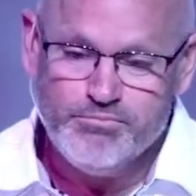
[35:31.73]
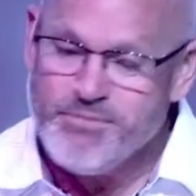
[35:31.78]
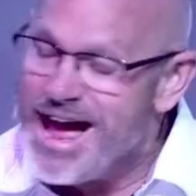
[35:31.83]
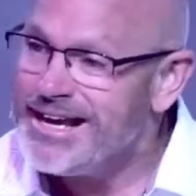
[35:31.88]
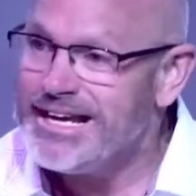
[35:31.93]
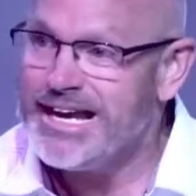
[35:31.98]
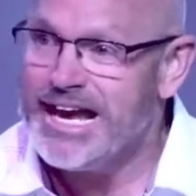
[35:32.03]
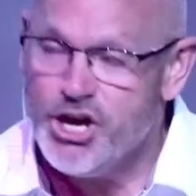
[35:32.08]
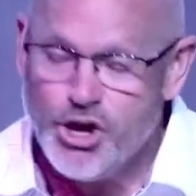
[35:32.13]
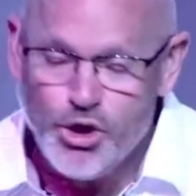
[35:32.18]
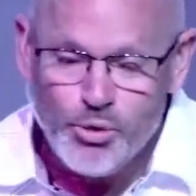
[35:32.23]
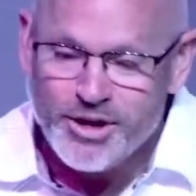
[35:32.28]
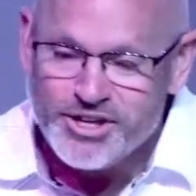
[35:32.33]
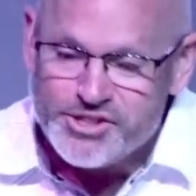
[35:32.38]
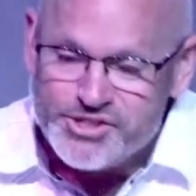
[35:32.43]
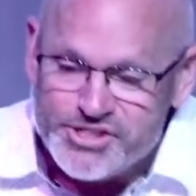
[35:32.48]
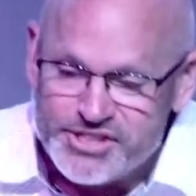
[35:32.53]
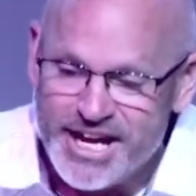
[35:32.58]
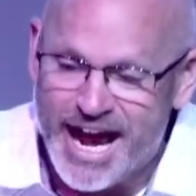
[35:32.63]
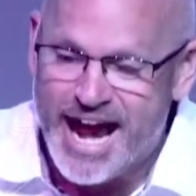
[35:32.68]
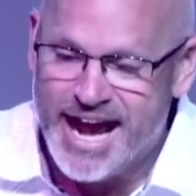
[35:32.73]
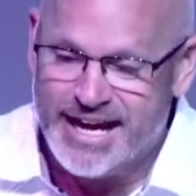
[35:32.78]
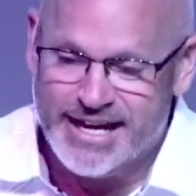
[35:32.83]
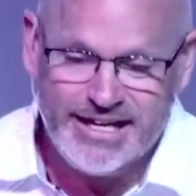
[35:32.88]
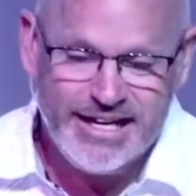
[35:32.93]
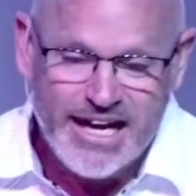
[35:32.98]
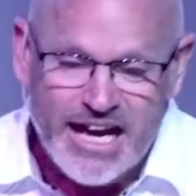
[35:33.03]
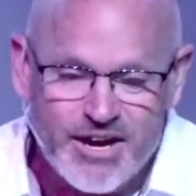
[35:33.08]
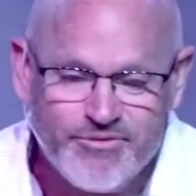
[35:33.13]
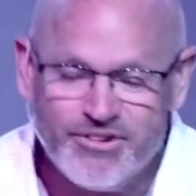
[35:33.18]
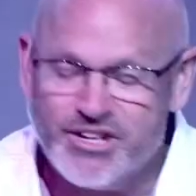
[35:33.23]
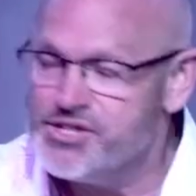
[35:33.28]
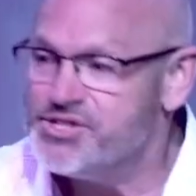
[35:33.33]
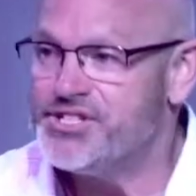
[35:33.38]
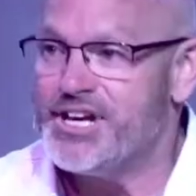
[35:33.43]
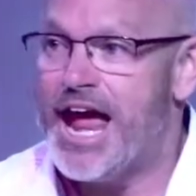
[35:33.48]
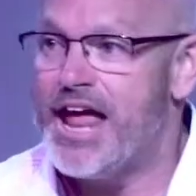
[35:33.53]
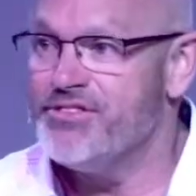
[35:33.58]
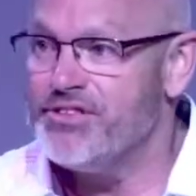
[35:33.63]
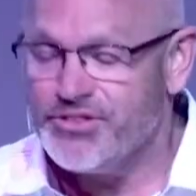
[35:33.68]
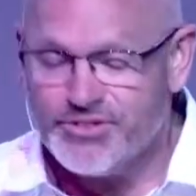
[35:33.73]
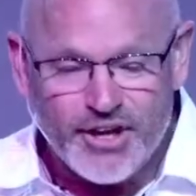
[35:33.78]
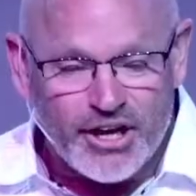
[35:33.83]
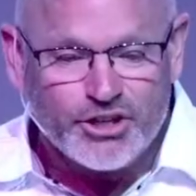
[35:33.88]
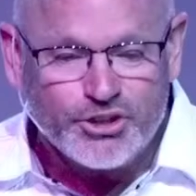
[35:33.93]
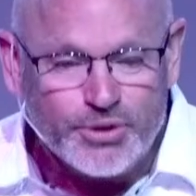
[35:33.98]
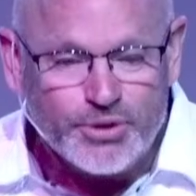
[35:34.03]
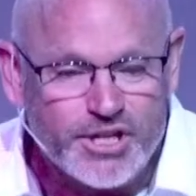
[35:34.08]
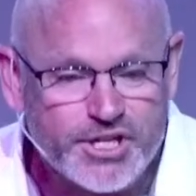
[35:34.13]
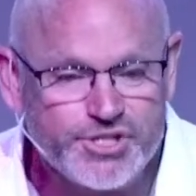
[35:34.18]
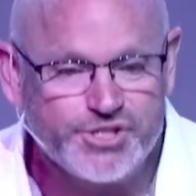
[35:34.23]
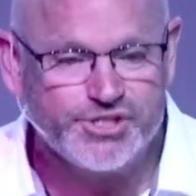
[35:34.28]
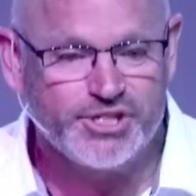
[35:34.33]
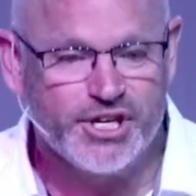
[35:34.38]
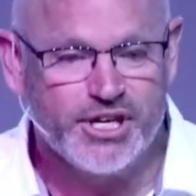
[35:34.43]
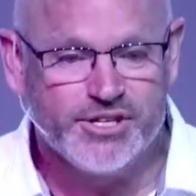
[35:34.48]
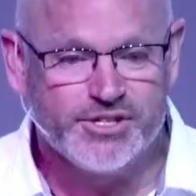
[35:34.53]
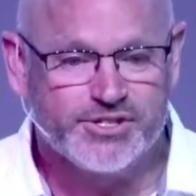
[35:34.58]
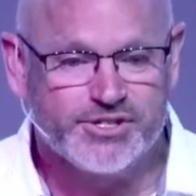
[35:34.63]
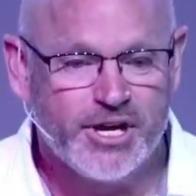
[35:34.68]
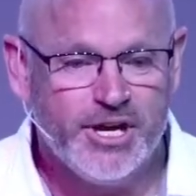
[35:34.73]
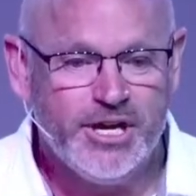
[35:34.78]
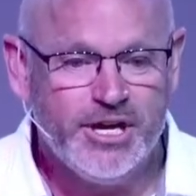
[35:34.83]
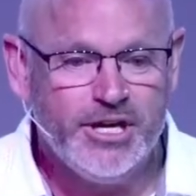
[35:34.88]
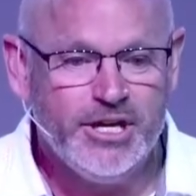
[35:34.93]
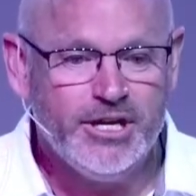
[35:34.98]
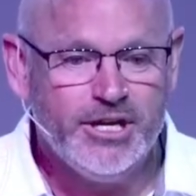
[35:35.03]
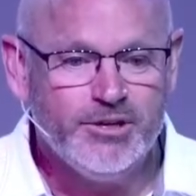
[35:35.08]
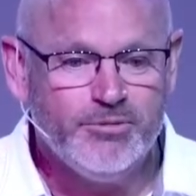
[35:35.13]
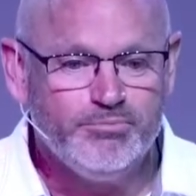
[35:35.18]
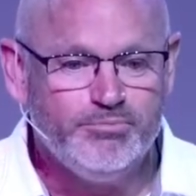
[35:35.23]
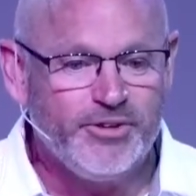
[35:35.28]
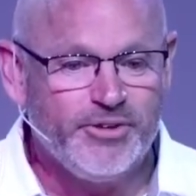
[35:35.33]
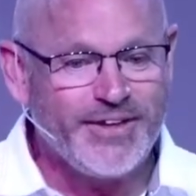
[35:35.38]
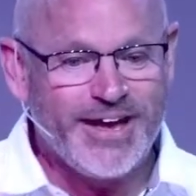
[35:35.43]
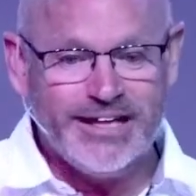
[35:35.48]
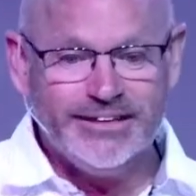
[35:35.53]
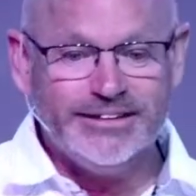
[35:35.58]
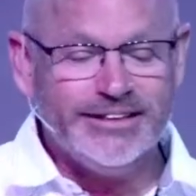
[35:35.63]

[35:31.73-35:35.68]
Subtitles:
Many who would even say that they're Christians, but